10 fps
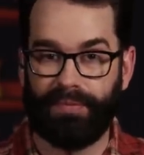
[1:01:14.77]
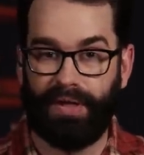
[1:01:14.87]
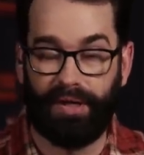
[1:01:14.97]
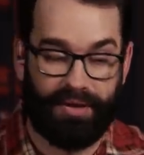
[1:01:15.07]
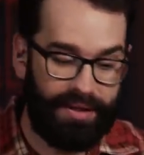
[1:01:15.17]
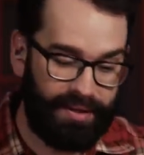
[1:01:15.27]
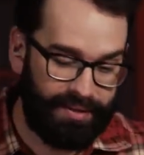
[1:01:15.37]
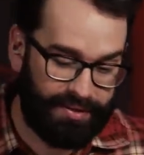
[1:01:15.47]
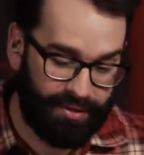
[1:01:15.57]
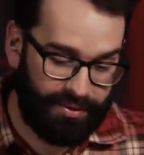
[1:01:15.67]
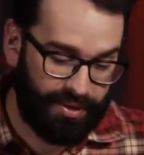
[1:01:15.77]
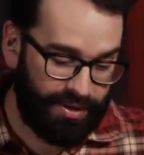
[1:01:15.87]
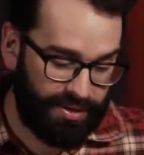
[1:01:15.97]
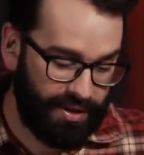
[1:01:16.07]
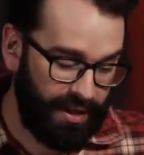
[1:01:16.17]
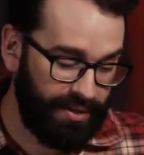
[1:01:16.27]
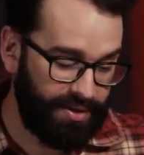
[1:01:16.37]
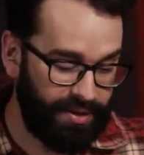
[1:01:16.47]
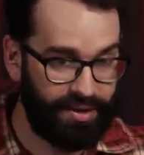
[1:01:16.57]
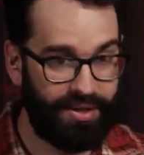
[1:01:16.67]
You know, he, he so, so this is a guy
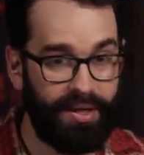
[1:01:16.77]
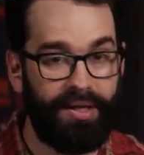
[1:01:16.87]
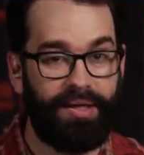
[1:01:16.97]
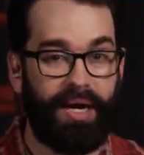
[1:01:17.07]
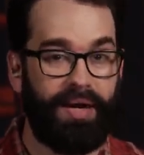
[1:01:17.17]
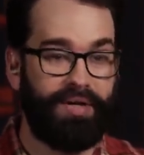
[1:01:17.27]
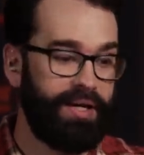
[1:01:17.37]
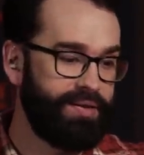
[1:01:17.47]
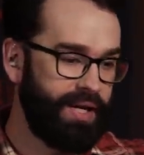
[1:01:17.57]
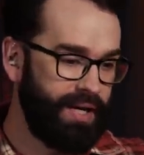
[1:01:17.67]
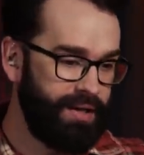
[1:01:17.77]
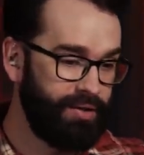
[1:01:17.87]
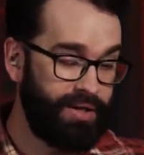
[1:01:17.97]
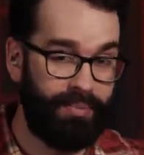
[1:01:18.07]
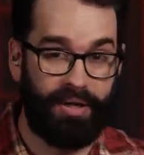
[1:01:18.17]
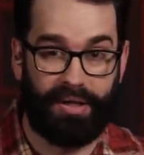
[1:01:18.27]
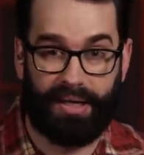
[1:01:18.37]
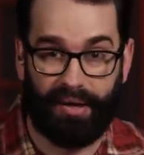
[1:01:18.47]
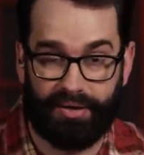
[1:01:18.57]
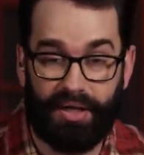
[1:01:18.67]
sitting there saying, yeah, I've got, uh, you know, $10 million,
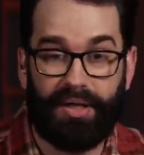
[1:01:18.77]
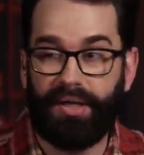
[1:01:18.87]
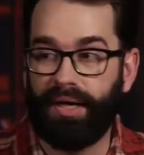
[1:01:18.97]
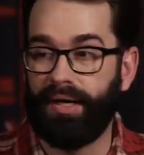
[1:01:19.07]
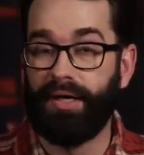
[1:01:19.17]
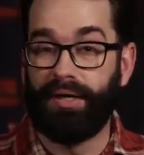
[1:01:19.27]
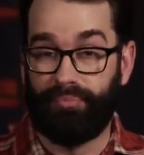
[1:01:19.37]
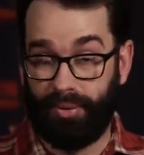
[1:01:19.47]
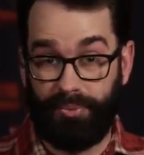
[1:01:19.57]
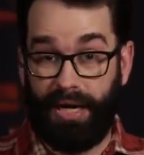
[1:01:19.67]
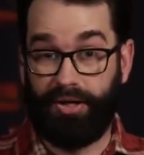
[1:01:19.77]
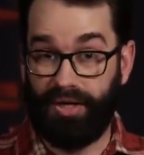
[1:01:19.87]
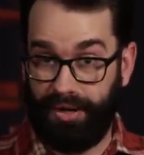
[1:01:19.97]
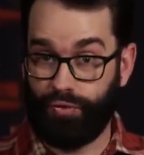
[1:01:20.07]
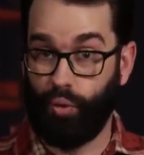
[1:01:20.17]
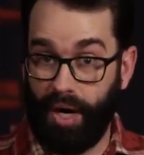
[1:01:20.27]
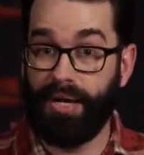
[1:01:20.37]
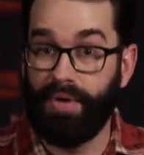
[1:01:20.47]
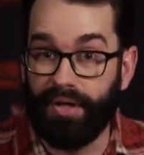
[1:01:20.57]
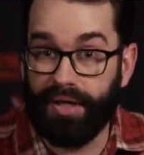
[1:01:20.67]
uh, but I could have
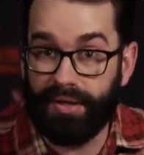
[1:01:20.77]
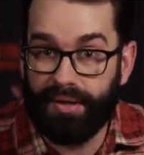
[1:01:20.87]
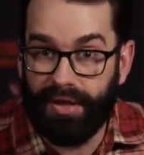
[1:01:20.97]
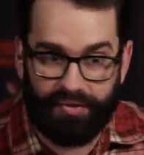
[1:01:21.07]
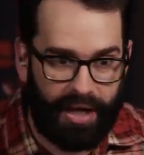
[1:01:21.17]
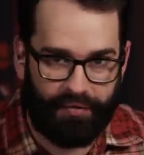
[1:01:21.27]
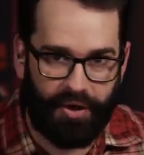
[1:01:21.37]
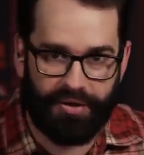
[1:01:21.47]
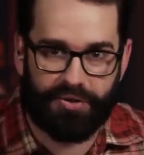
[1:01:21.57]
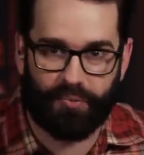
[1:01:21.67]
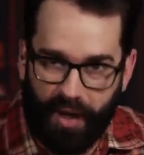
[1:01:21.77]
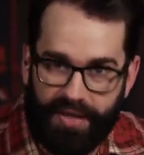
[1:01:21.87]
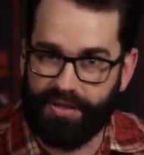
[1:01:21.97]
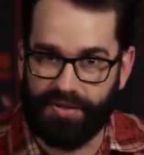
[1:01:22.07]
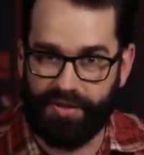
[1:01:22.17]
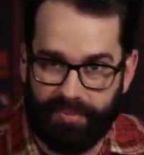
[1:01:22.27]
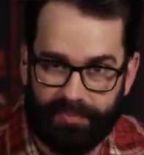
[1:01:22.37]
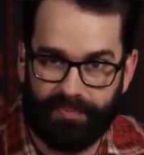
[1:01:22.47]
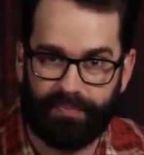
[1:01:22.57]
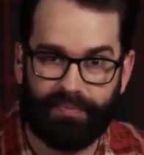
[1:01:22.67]
20 million if not for all this racism.